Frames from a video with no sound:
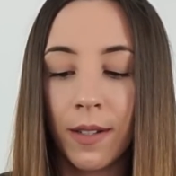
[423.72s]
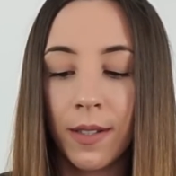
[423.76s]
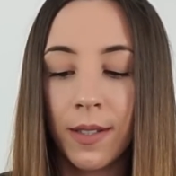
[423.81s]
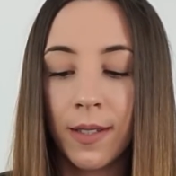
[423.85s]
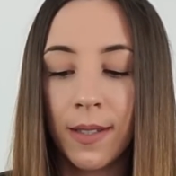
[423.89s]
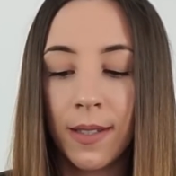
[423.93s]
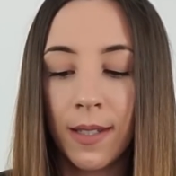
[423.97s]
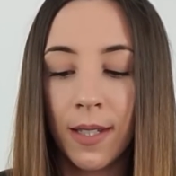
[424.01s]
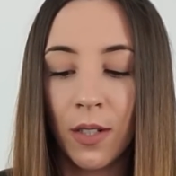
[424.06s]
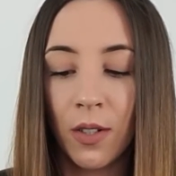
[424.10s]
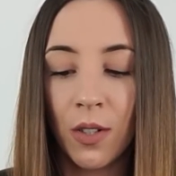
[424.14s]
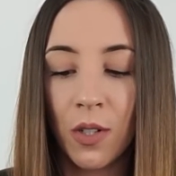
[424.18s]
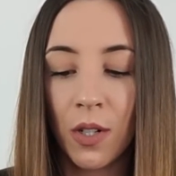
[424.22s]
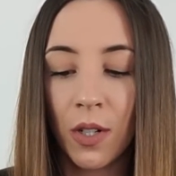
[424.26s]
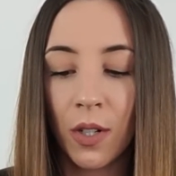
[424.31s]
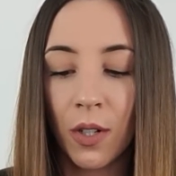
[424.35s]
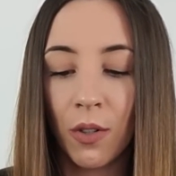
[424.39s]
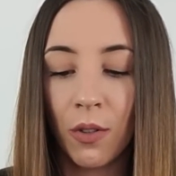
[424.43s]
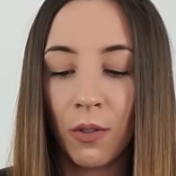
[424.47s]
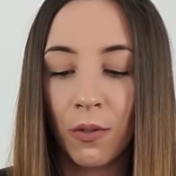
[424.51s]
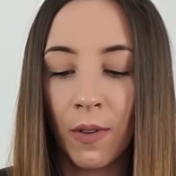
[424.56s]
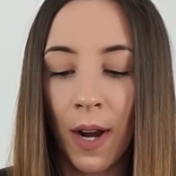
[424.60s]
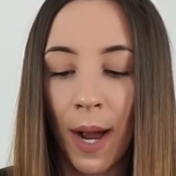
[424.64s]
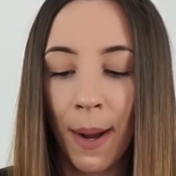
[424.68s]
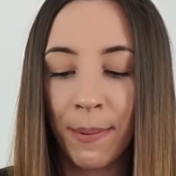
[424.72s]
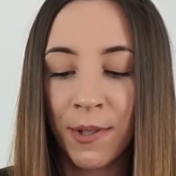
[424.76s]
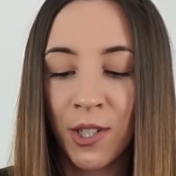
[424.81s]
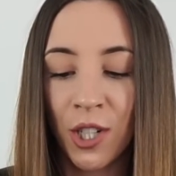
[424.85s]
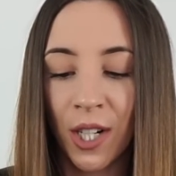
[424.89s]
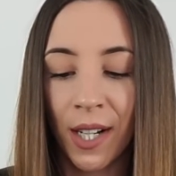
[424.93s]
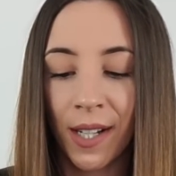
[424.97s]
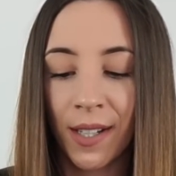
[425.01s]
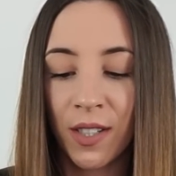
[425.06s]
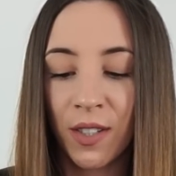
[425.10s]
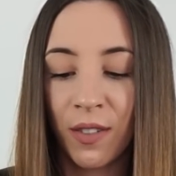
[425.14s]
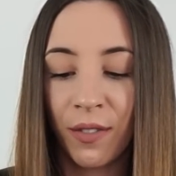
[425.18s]
silk wrap
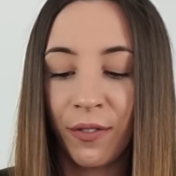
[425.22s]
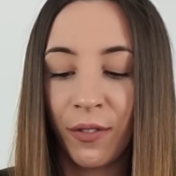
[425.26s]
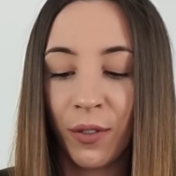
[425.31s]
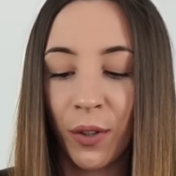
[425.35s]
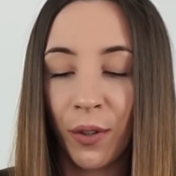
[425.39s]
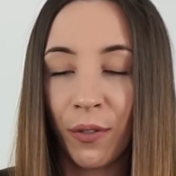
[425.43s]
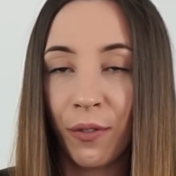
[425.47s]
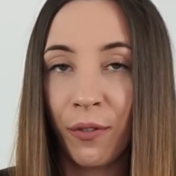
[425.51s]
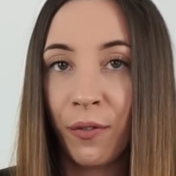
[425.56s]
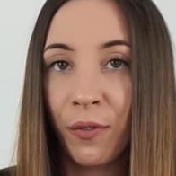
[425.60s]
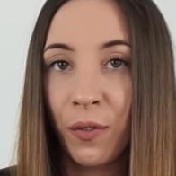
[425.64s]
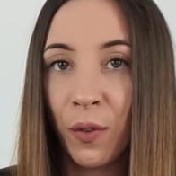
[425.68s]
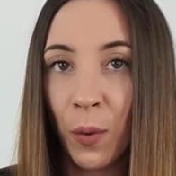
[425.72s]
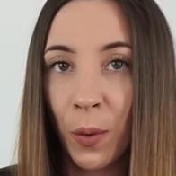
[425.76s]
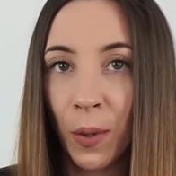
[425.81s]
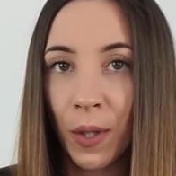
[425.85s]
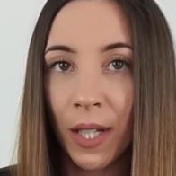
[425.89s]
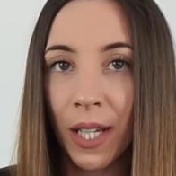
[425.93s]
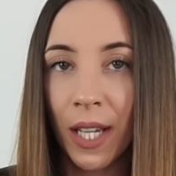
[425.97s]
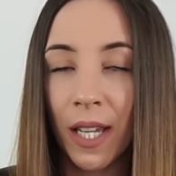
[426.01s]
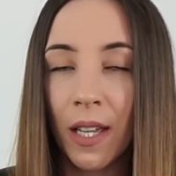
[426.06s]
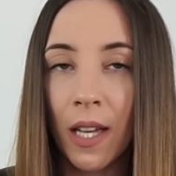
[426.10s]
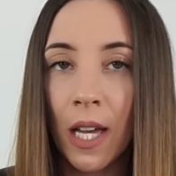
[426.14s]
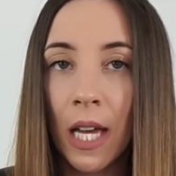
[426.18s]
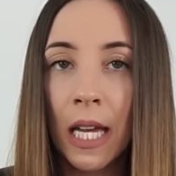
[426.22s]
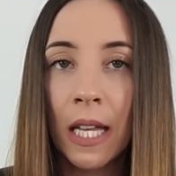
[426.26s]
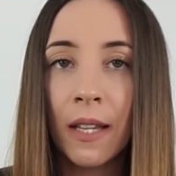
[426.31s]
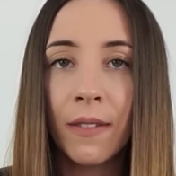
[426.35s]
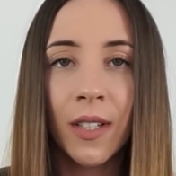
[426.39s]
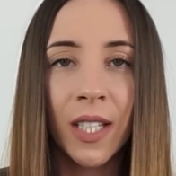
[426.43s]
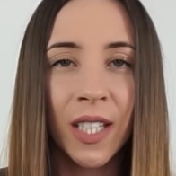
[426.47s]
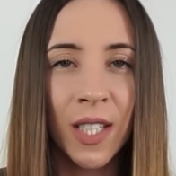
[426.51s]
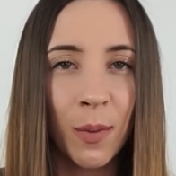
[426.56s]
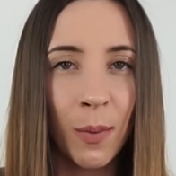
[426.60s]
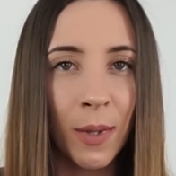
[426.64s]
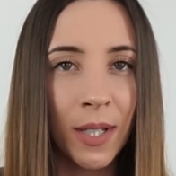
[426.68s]
dress for $40.
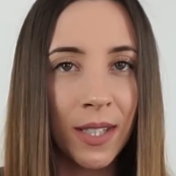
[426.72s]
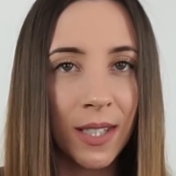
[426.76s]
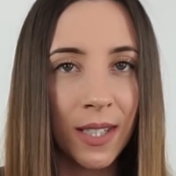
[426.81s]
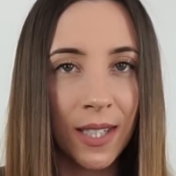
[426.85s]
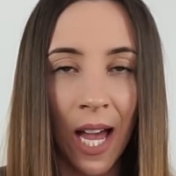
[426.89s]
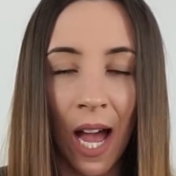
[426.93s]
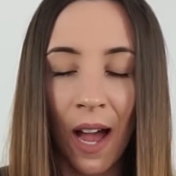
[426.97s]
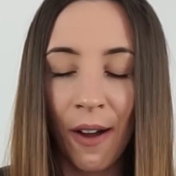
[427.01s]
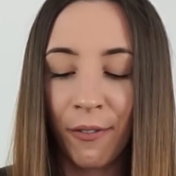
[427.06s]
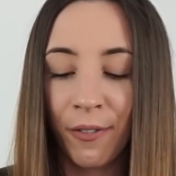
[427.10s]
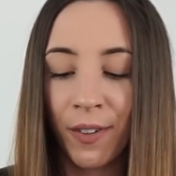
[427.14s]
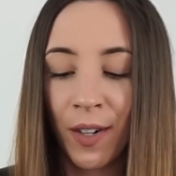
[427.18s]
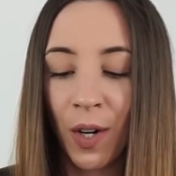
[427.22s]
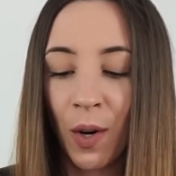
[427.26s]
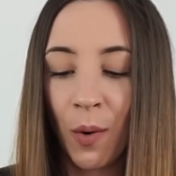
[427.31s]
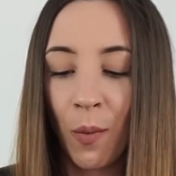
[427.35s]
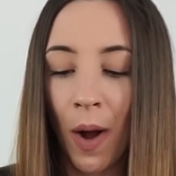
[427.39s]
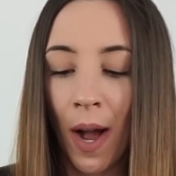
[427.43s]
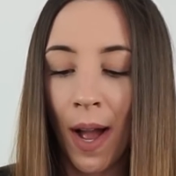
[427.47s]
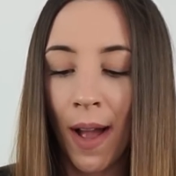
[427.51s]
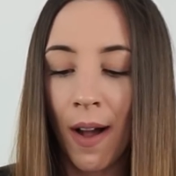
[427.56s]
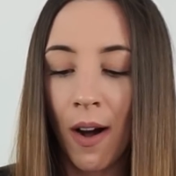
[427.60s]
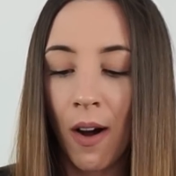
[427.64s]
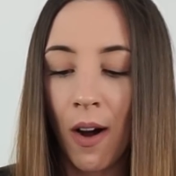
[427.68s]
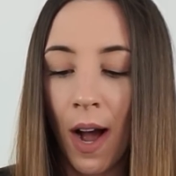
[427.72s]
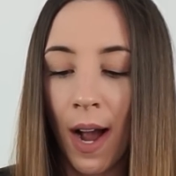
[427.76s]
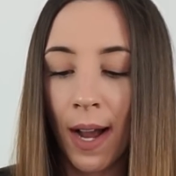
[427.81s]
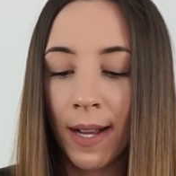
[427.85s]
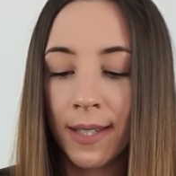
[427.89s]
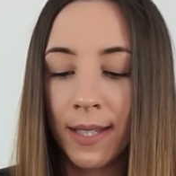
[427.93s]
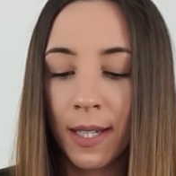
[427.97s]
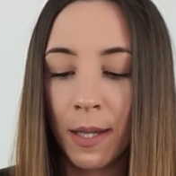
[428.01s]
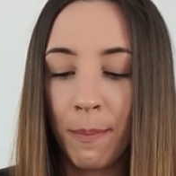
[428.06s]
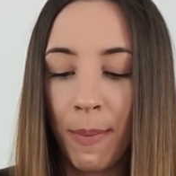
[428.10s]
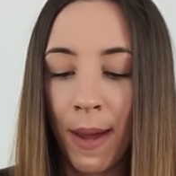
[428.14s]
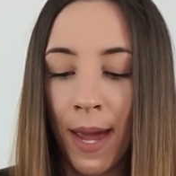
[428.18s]
This one sat for a while. I
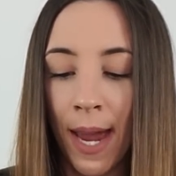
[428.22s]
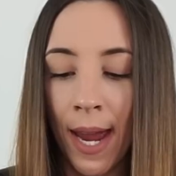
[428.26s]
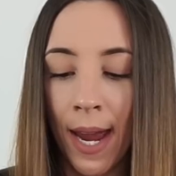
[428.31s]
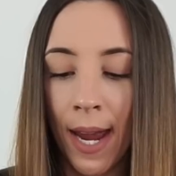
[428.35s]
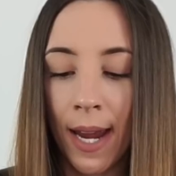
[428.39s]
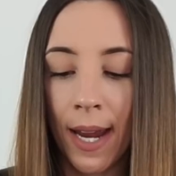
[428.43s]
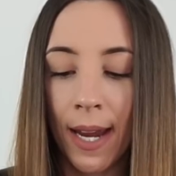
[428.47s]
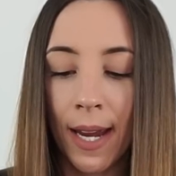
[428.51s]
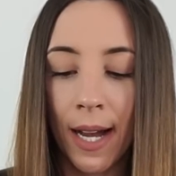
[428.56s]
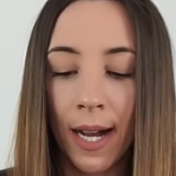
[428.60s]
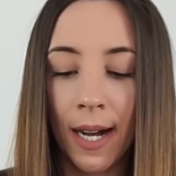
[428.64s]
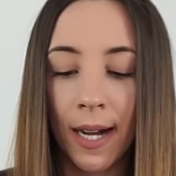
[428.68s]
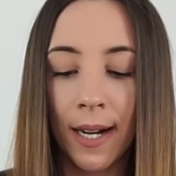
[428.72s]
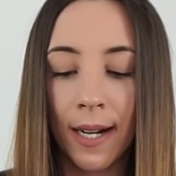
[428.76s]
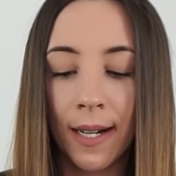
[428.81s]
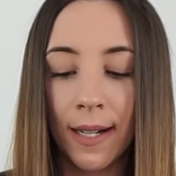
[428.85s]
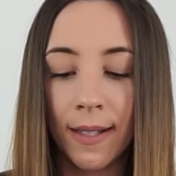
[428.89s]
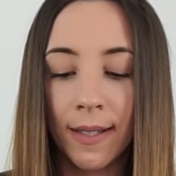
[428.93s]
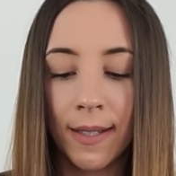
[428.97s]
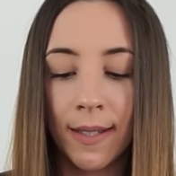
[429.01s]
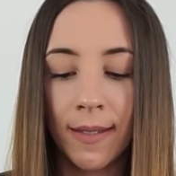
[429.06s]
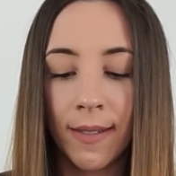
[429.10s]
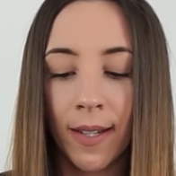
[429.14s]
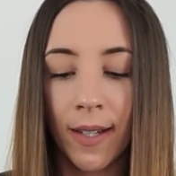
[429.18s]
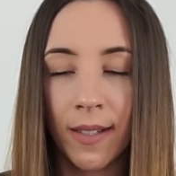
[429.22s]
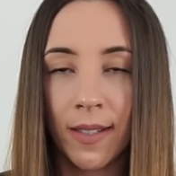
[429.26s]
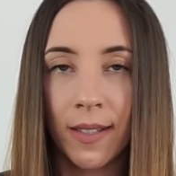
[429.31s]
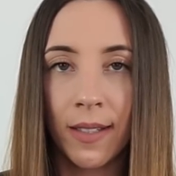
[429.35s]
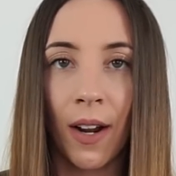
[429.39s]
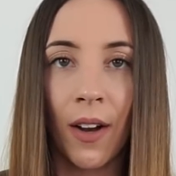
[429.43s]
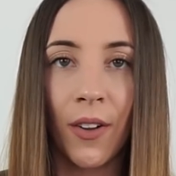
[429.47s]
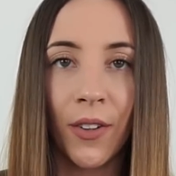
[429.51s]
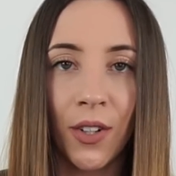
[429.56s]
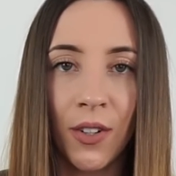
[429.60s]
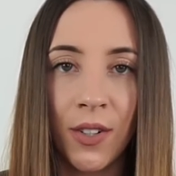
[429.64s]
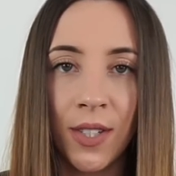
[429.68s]
did pay
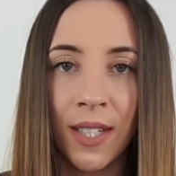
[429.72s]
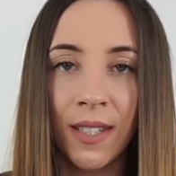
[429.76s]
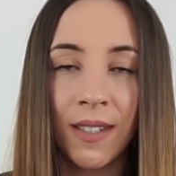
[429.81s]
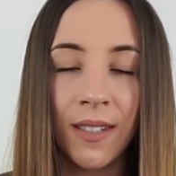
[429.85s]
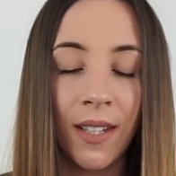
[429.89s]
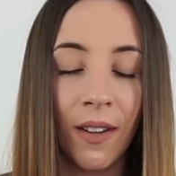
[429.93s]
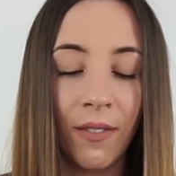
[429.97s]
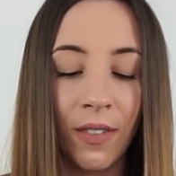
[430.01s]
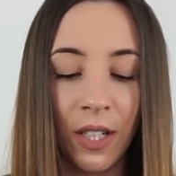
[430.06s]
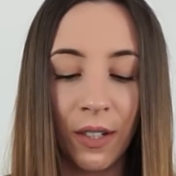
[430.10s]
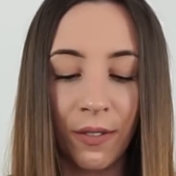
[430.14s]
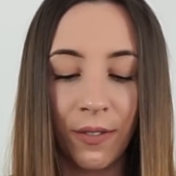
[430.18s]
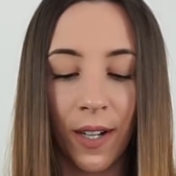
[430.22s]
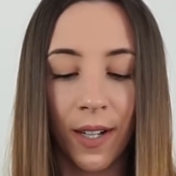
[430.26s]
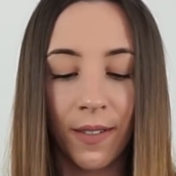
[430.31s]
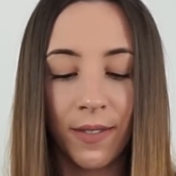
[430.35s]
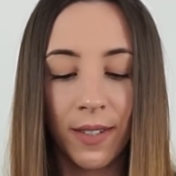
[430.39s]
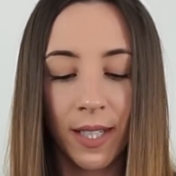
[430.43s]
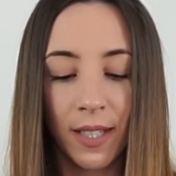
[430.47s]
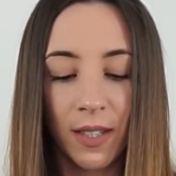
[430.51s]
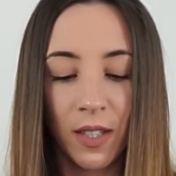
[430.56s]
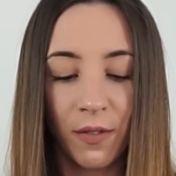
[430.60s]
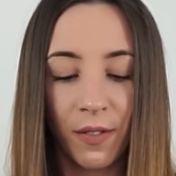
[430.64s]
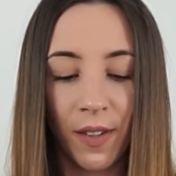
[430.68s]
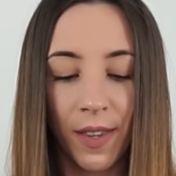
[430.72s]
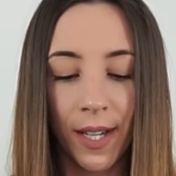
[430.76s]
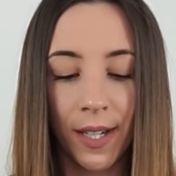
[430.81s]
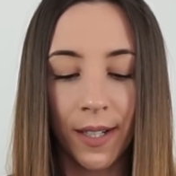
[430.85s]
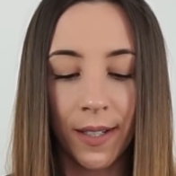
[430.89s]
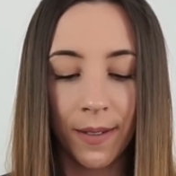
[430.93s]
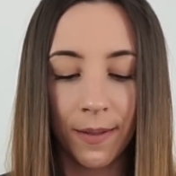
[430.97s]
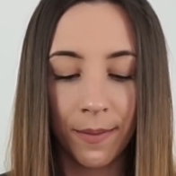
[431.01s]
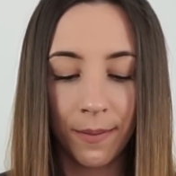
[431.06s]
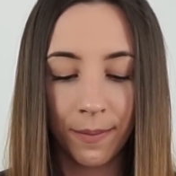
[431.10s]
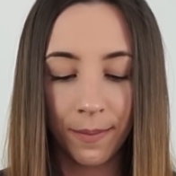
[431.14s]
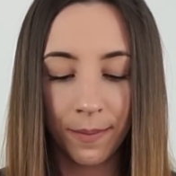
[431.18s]
$6.75 for
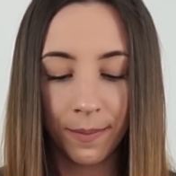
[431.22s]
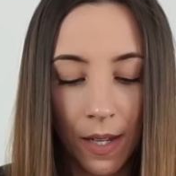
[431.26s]
that.